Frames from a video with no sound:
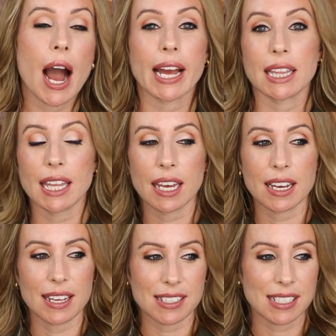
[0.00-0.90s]
I
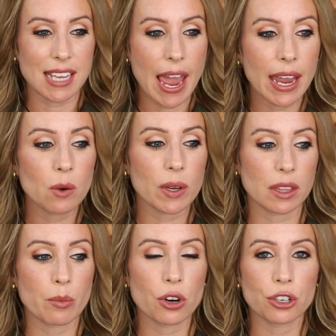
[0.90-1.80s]
think staying
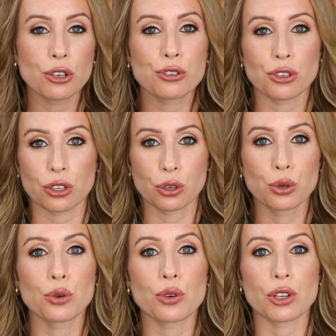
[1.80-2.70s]
with the more neutral to
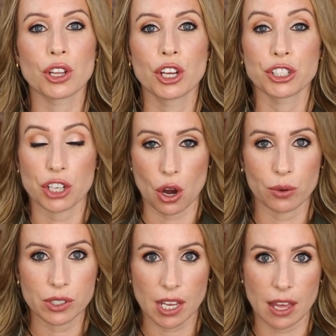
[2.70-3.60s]
cool
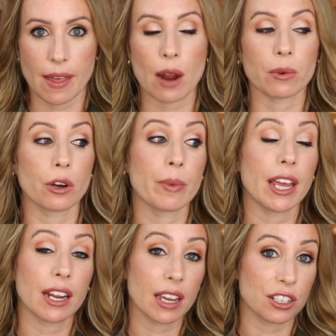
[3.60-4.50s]
tones in that room
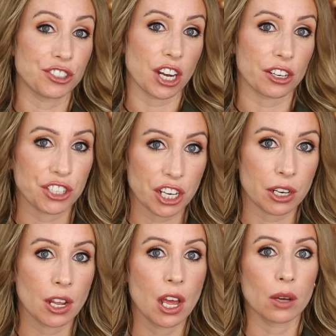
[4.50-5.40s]
in
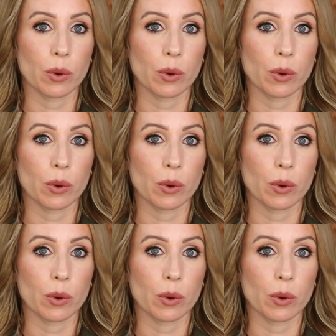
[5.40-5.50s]
conjunction